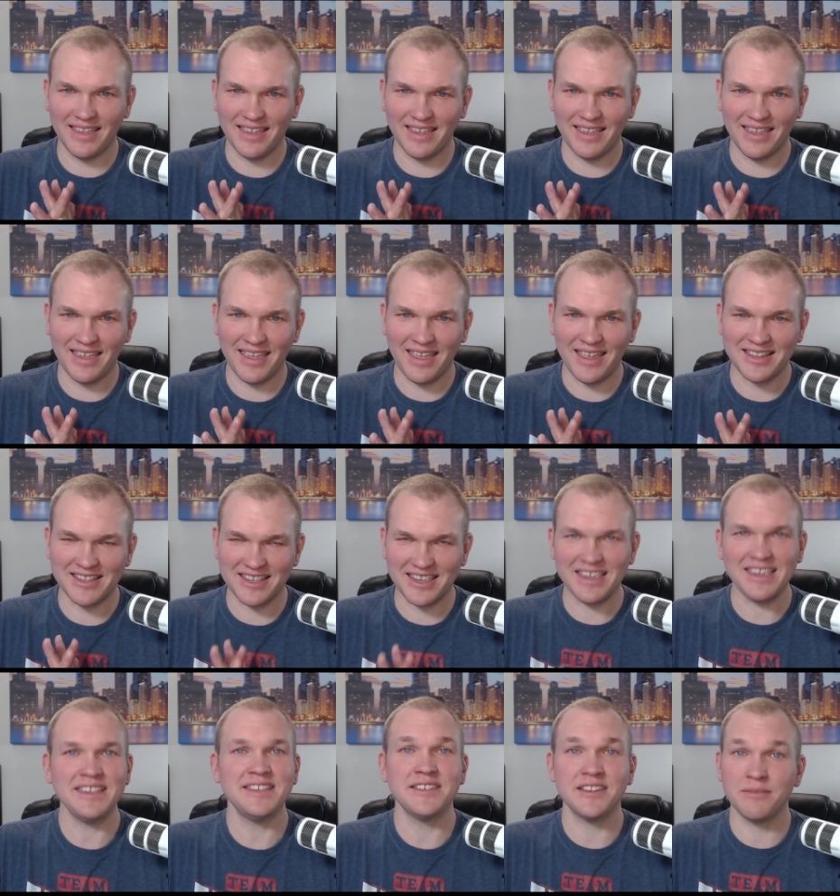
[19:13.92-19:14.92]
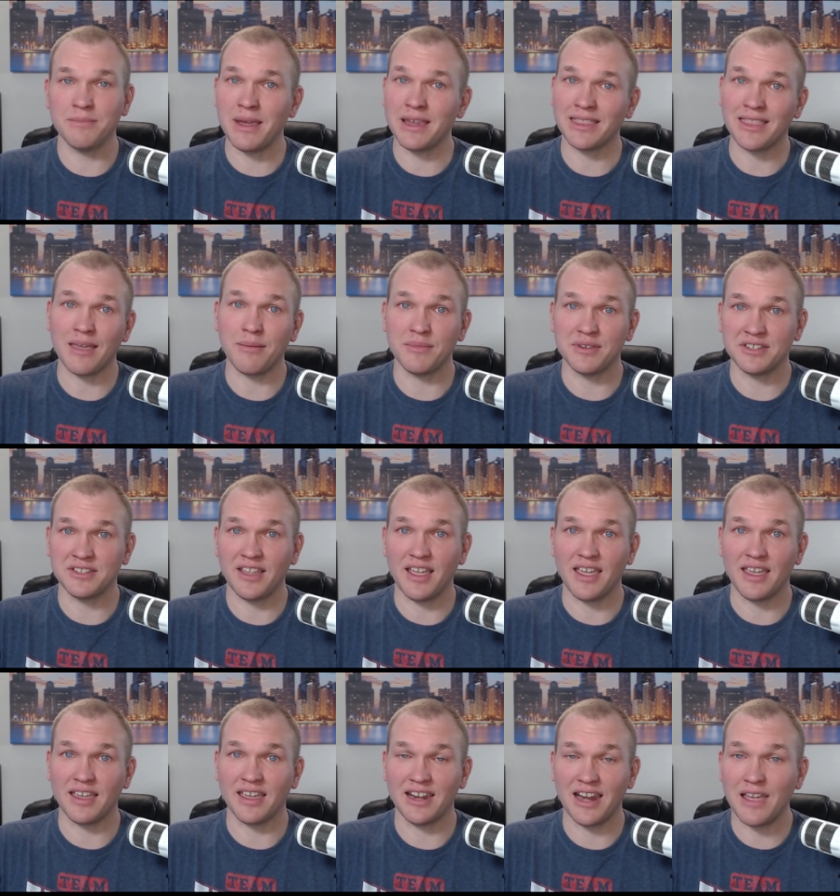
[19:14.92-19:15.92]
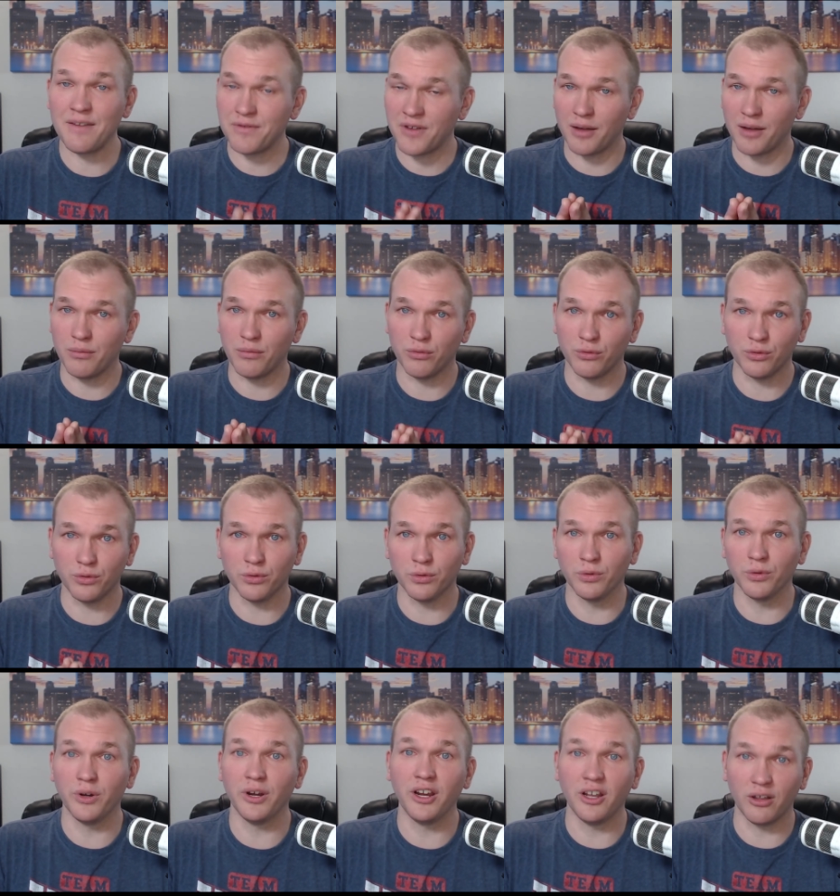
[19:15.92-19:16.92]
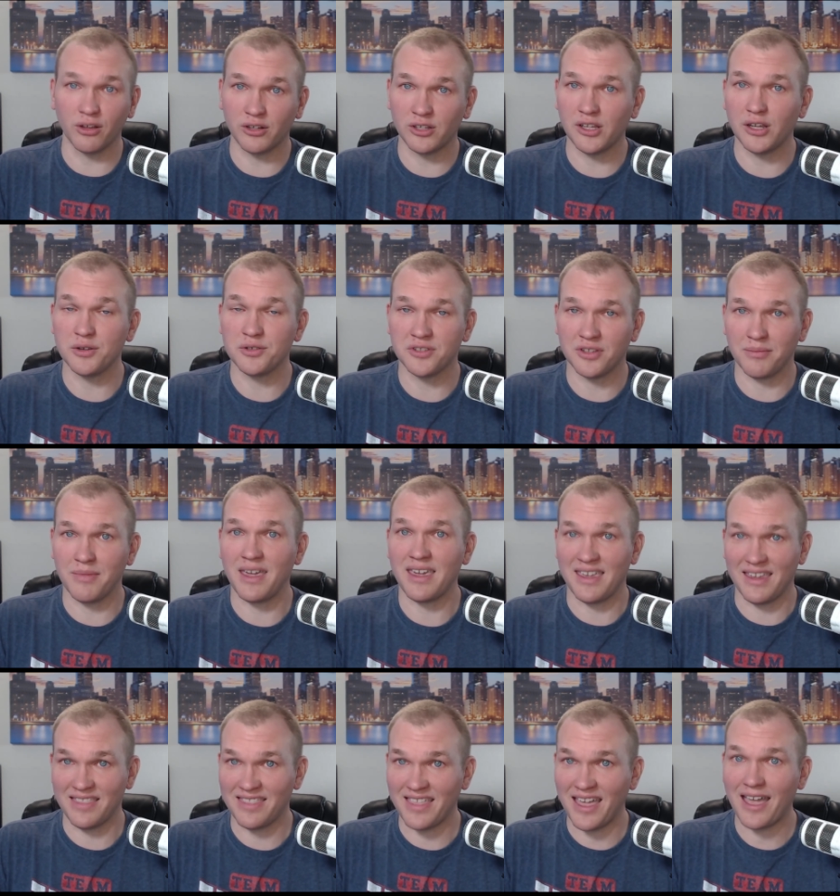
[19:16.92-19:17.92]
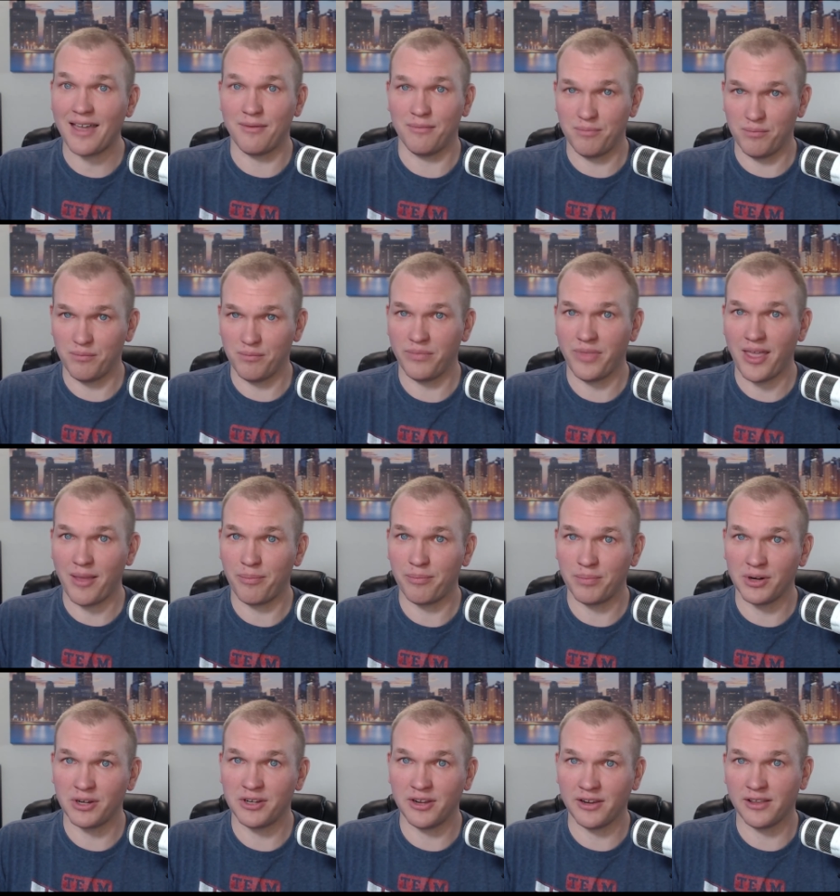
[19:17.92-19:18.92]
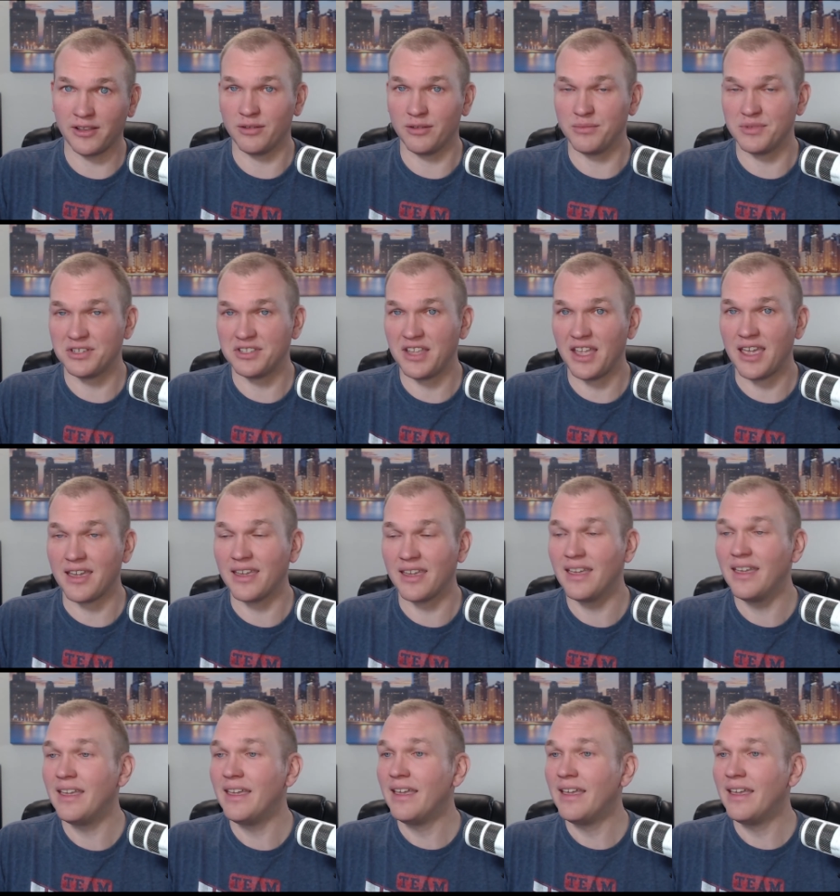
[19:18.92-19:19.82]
it's easy to make that mistake, and I've come real close to making that particular mistake.